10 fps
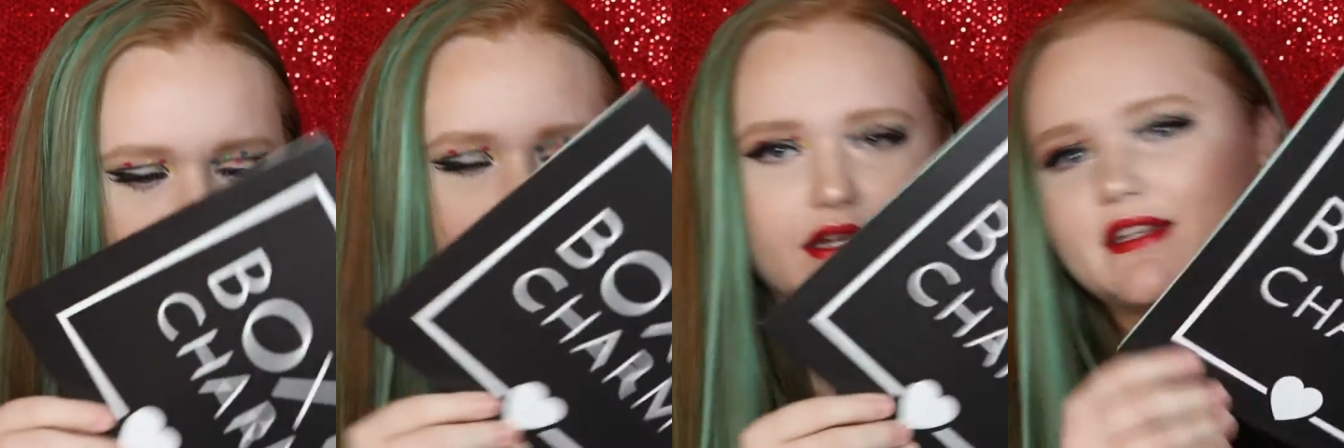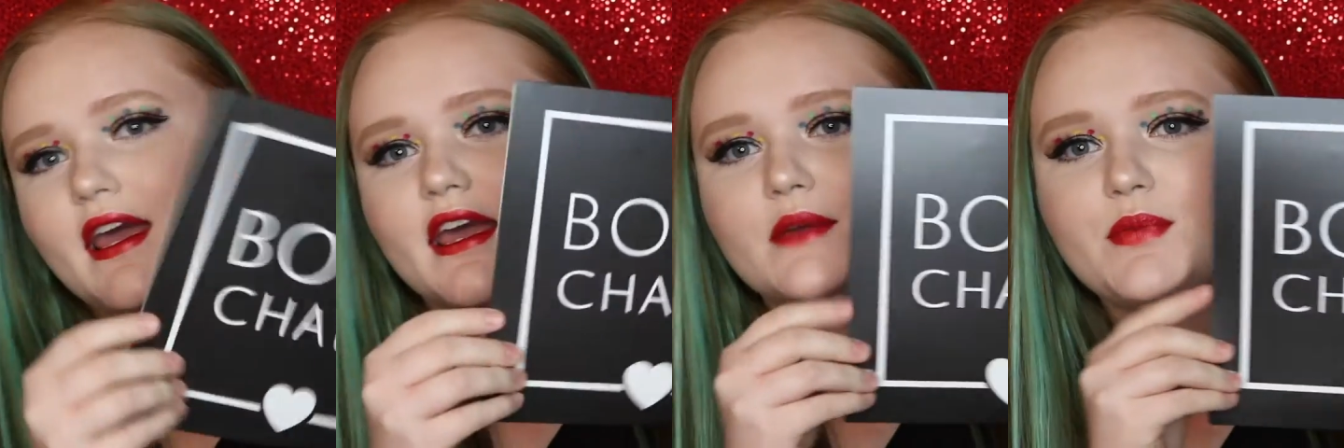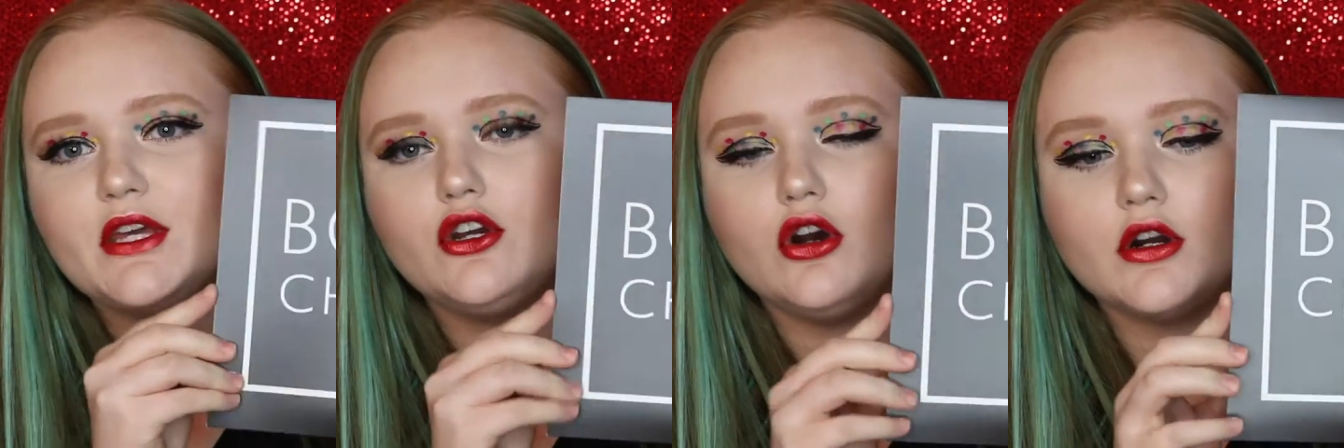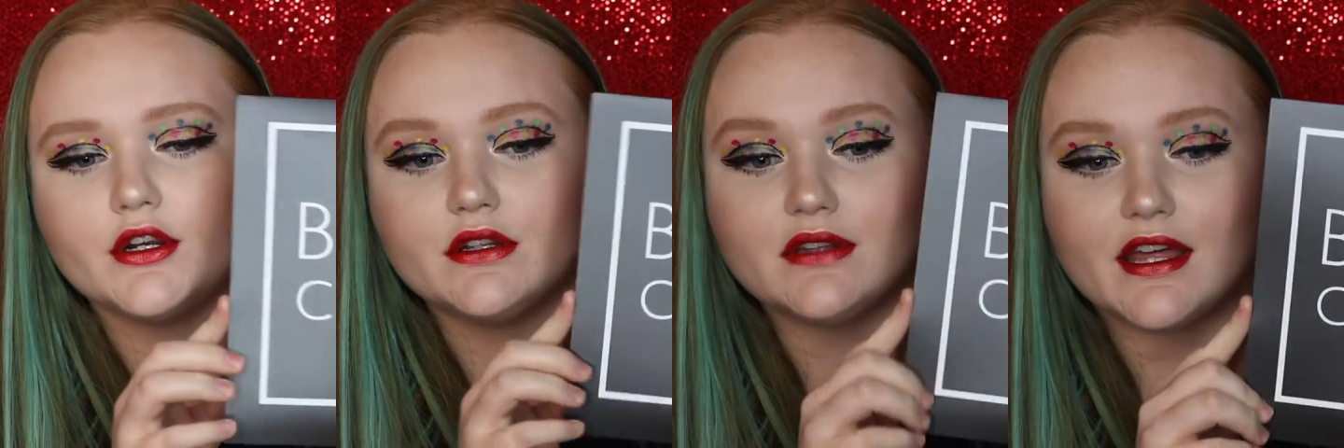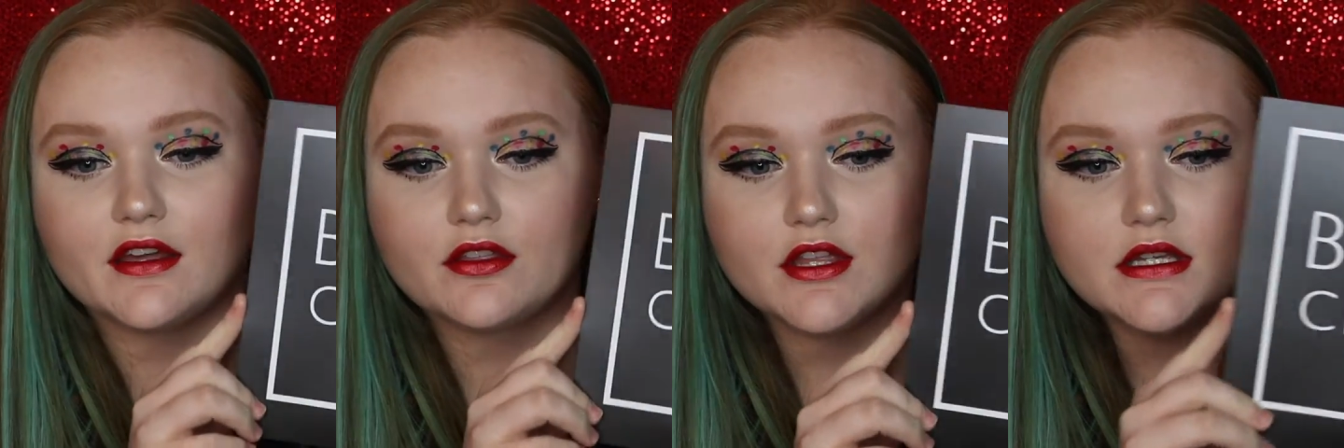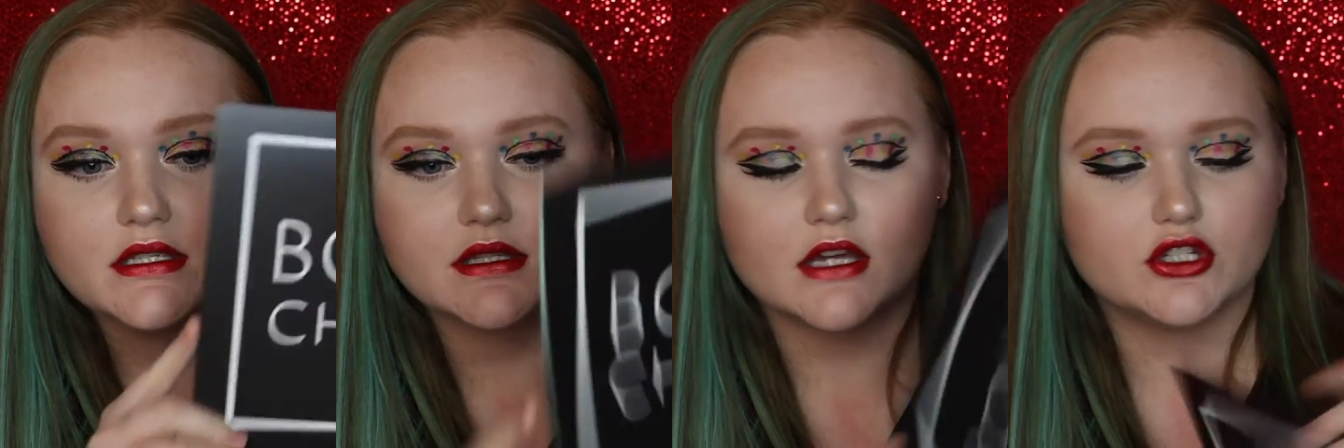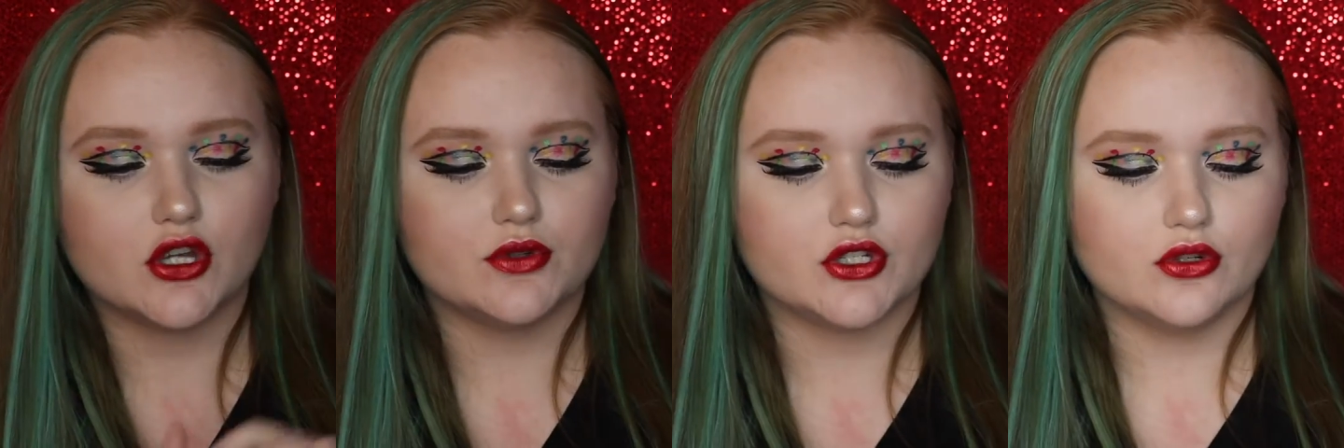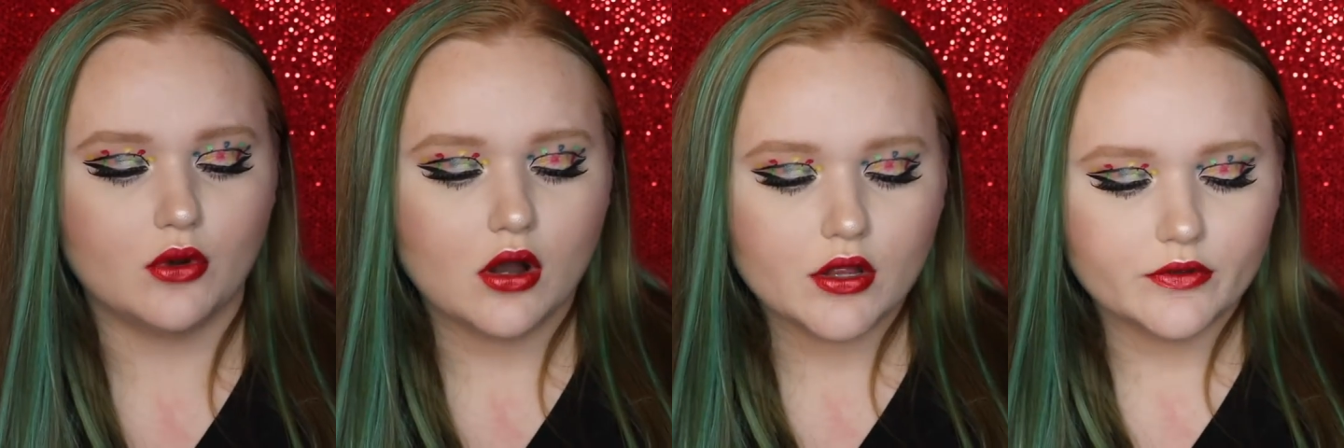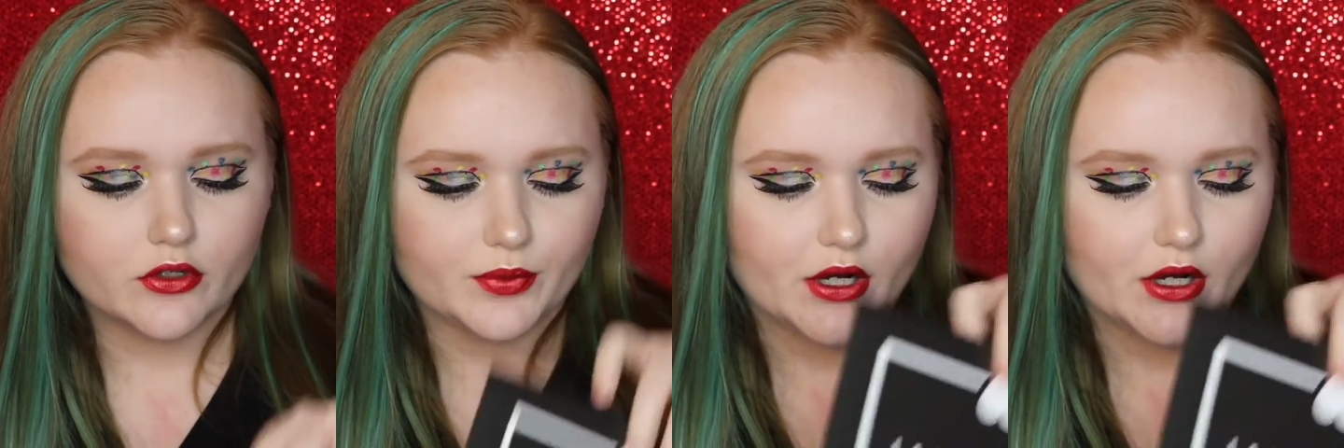You get a big card like this that shows you all of your